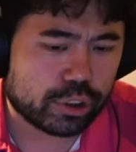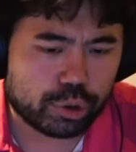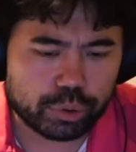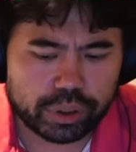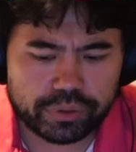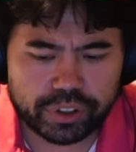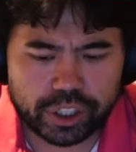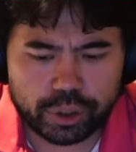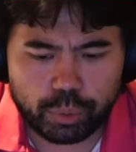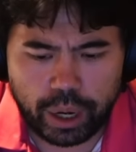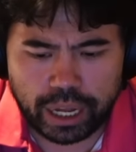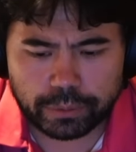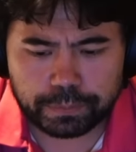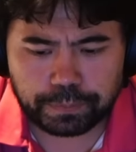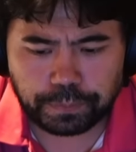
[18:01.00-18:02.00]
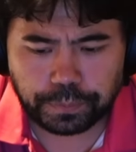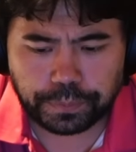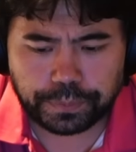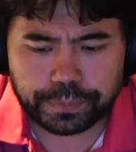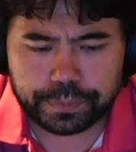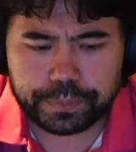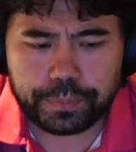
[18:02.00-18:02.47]
doing very well.
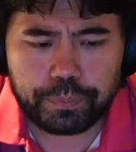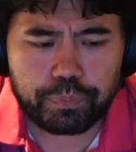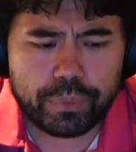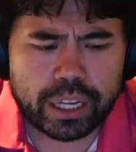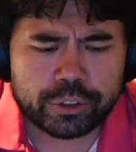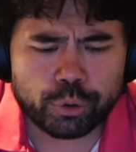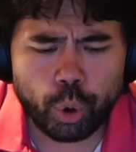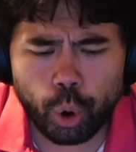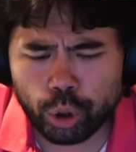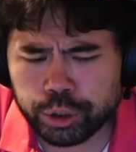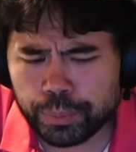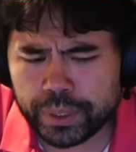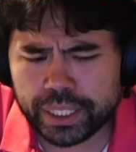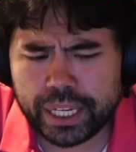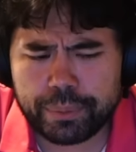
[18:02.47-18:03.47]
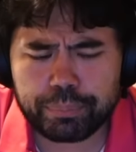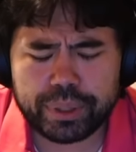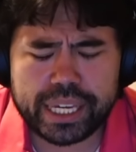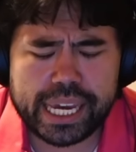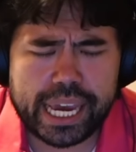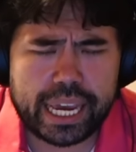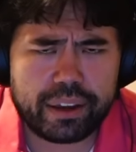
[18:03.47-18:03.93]
So ultimately, I
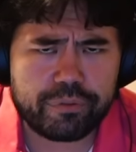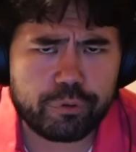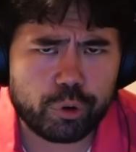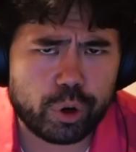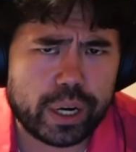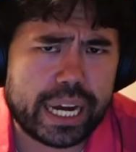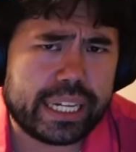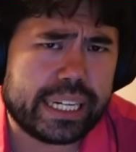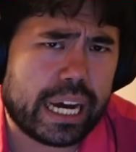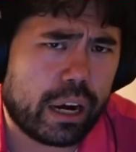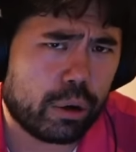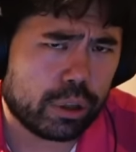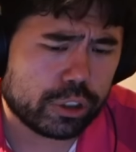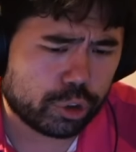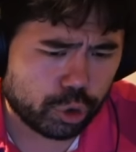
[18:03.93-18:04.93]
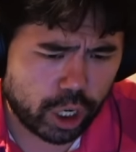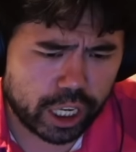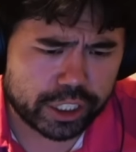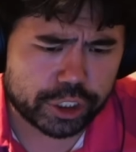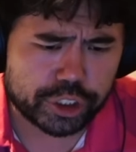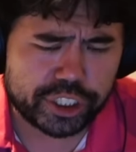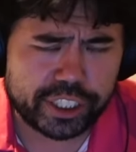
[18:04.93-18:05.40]
play a4, and now
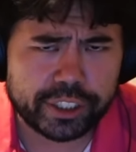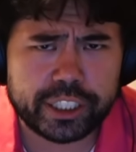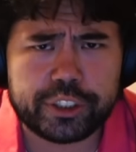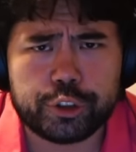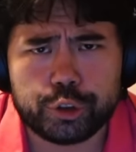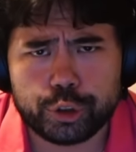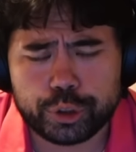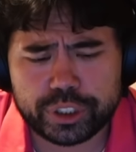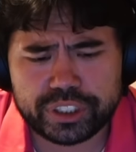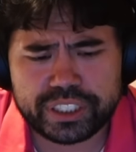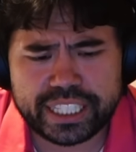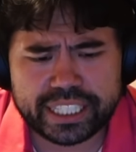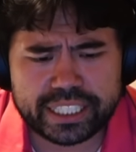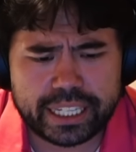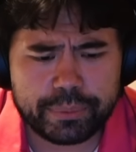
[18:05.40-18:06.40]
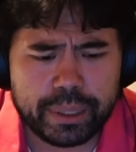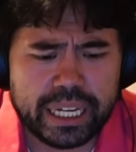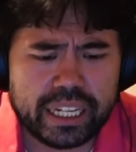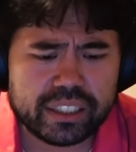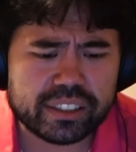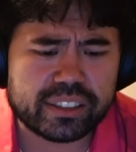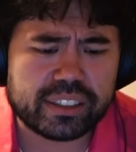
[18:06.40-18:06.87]
Dronish Giri, true to his nickname,
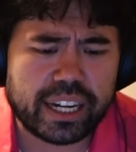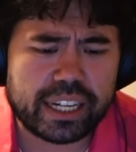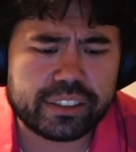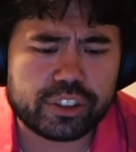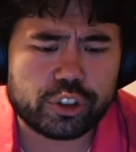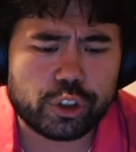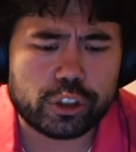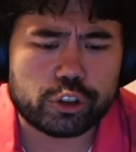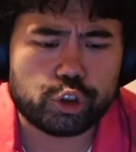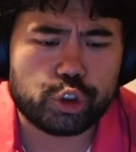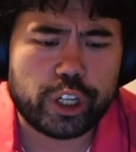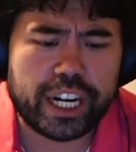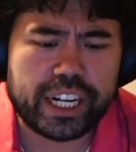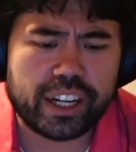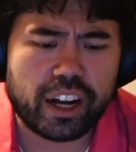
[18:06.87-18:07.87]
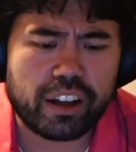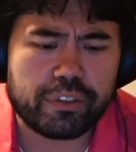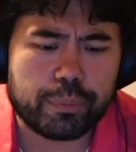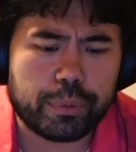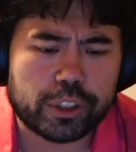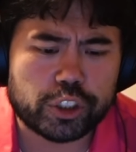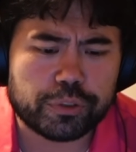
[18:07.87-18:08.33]
decides to start trading off a
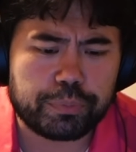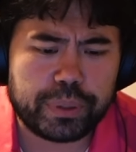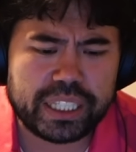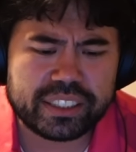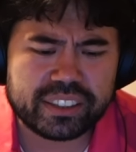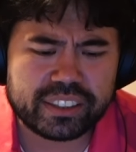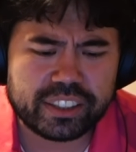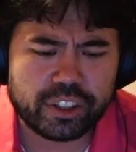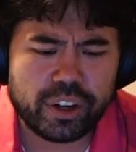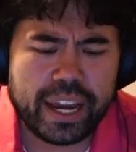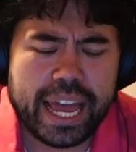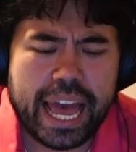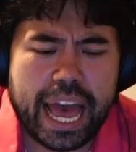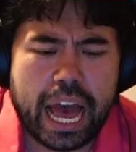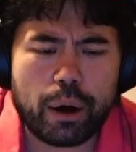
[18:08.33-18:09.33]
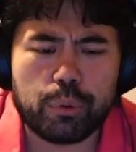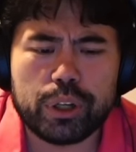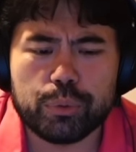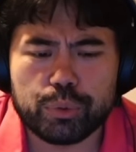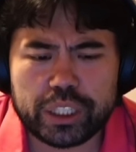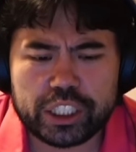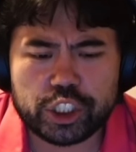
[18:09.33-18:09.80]
bunch of pieces here, and we
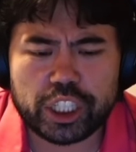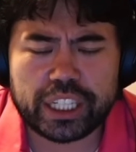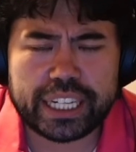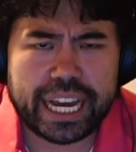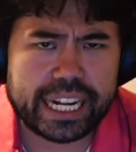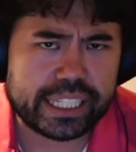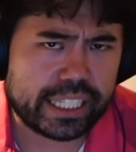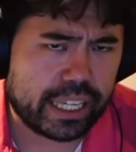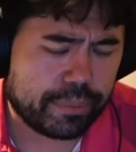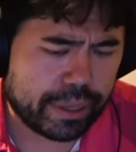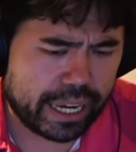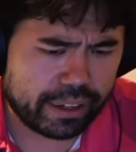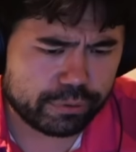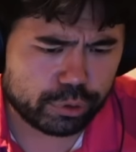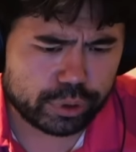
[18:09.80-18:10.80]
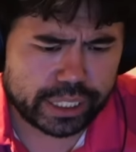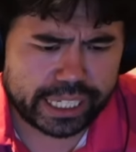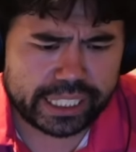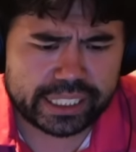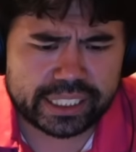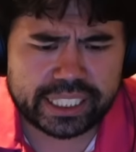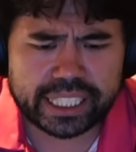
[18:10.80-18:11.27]
reach an endgame after knight
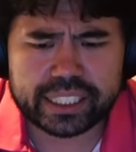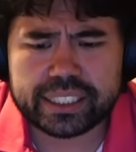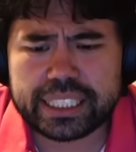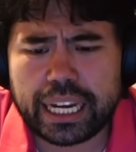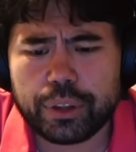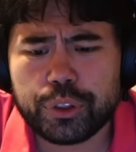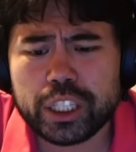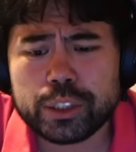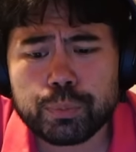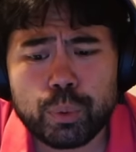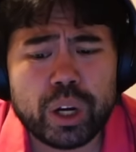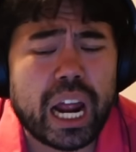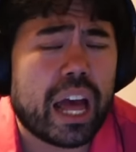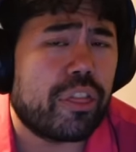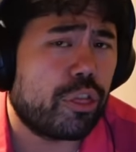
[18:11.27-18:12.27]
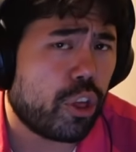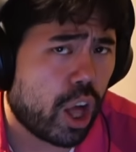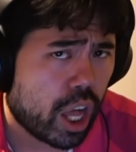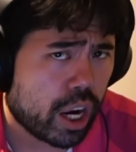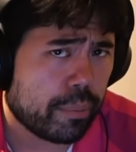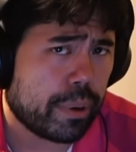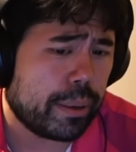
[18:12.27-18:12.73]
e6. Now, at this point, I
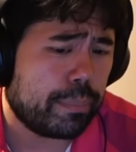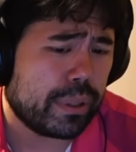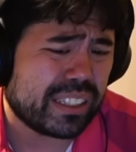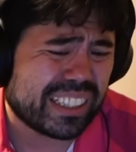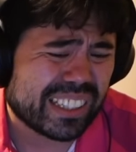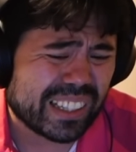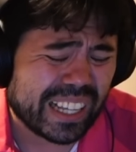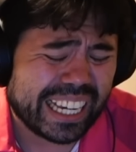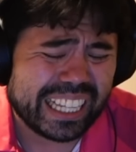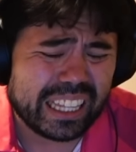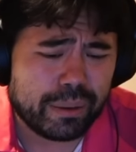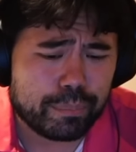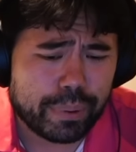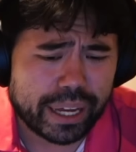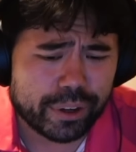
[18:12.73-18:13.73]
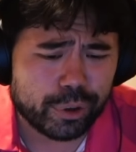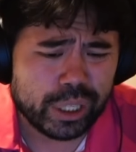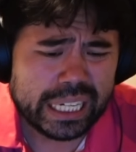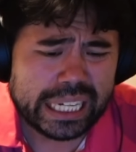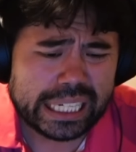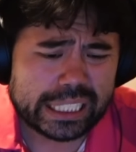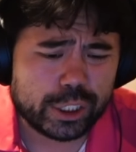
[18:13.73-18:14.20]
thought I might be slightly better
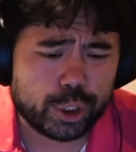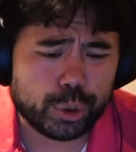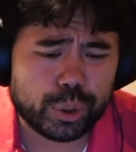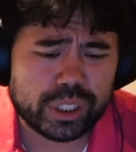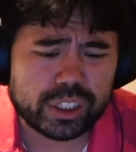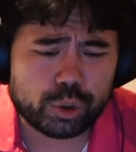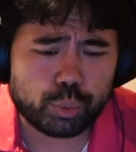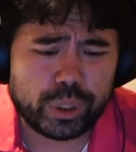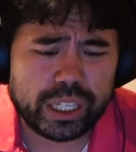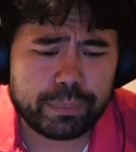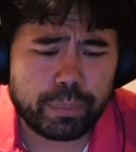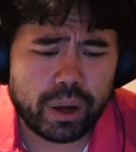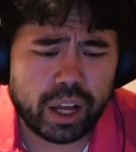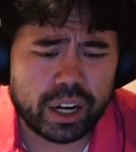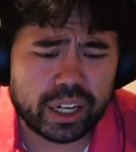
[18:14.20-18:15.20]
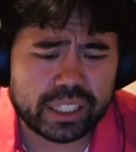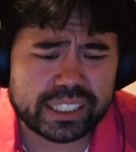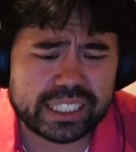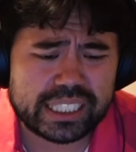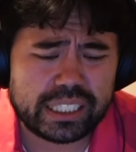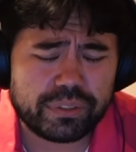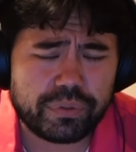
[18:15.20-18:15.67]
due to this weak pawn on
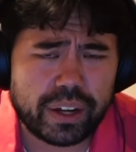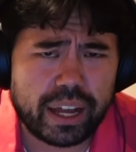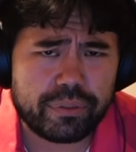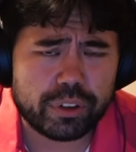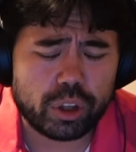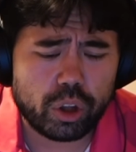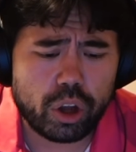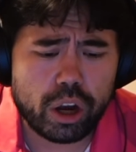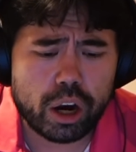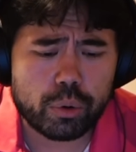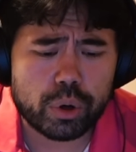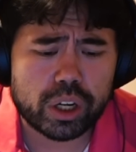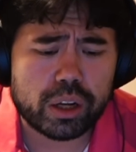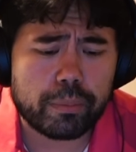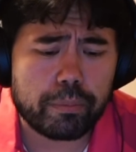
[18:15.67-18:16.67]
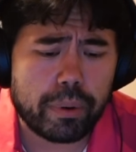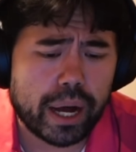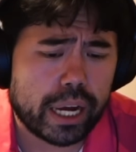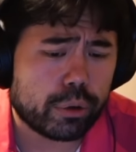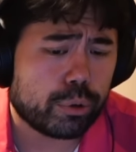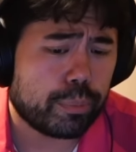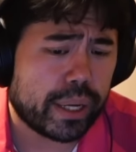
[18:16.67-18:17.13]
c5 in the long run,
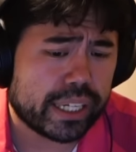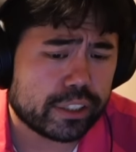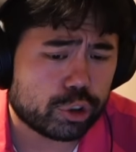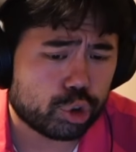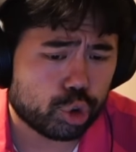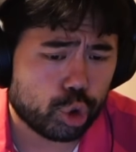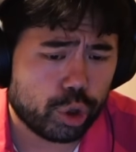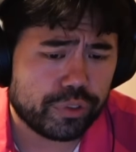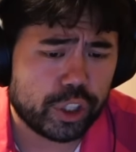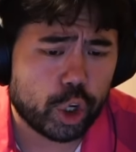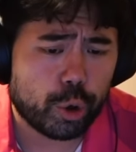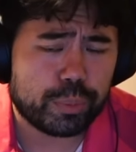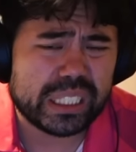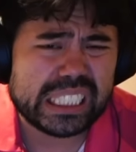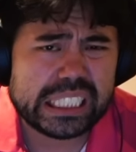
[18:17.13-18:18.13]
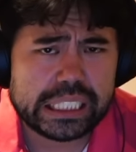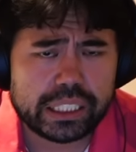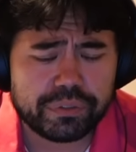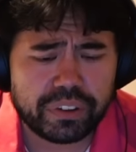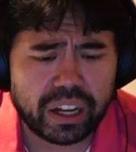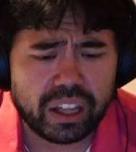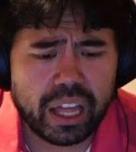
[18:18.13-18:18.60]
combined with my control of the open d
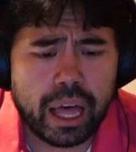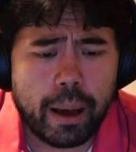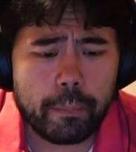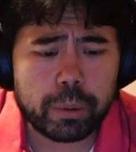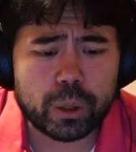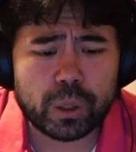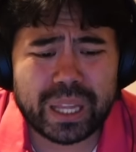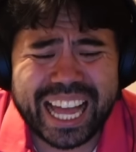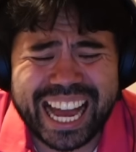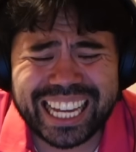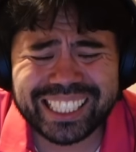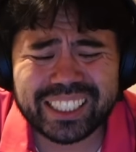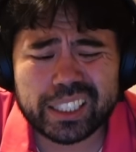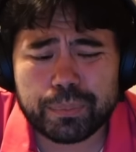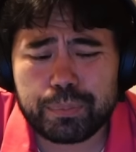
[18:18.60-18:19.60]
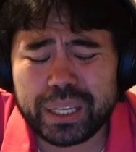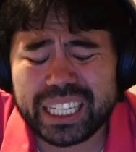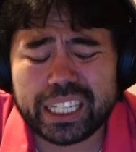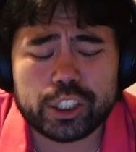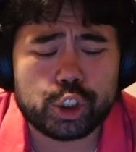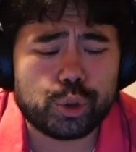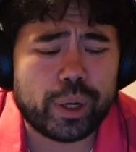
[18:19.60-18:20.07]
file. But alas, the big
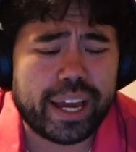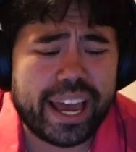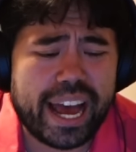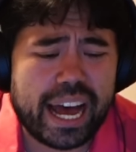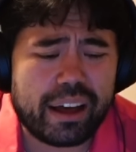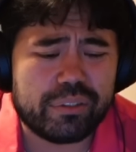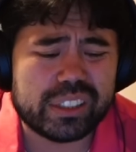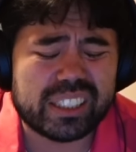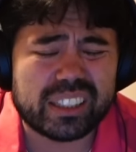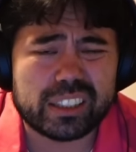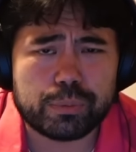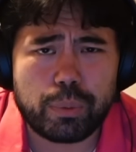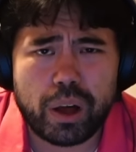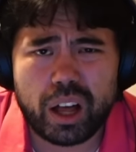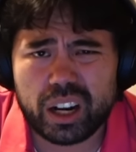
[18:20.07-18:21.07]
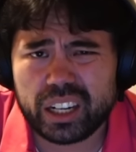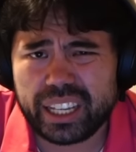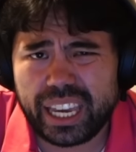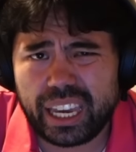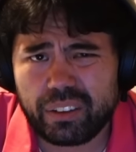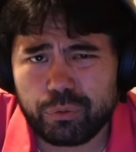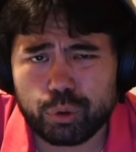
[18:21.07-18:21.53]
issue I have is that this pawn on
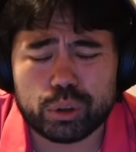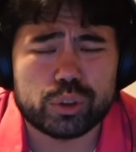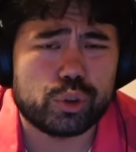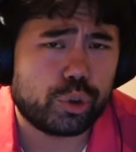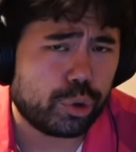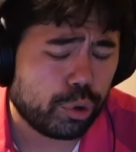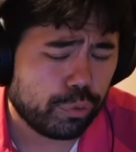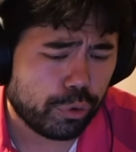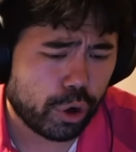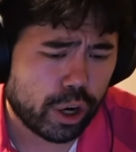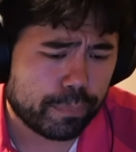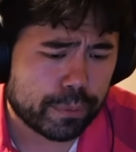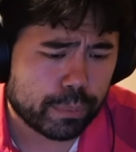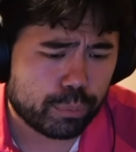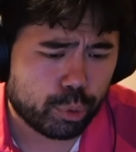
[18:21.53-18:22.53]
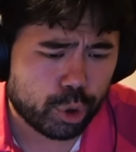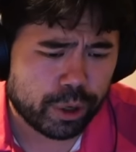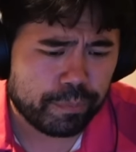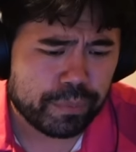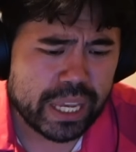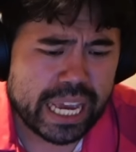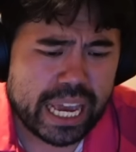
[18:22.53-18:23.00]
a4 is too far up the board.